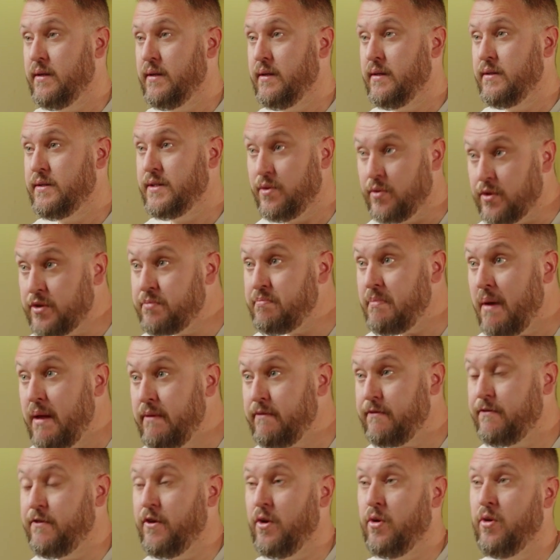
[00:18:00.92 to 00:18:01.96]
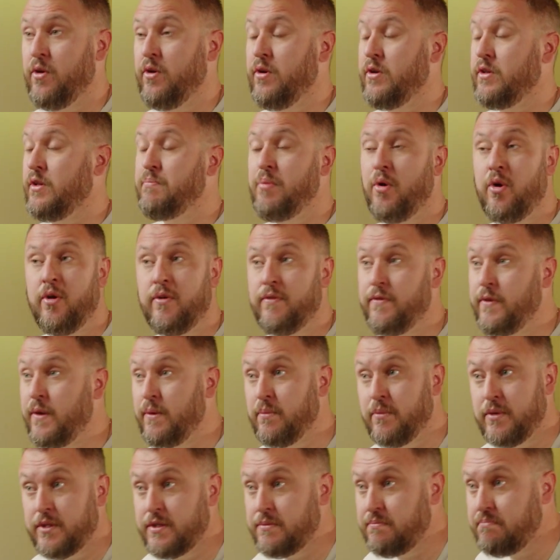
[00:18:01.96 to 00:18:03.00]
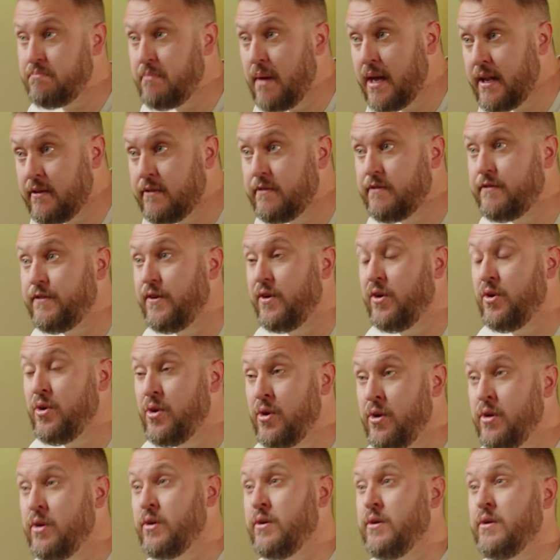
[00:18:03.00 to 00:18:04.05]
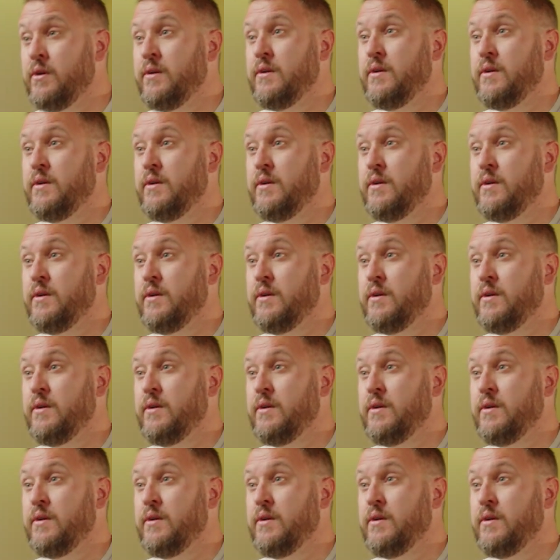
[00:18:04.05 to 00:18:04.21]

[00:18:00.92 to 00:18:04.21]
See, it was meant for her. The perfume was meant for her.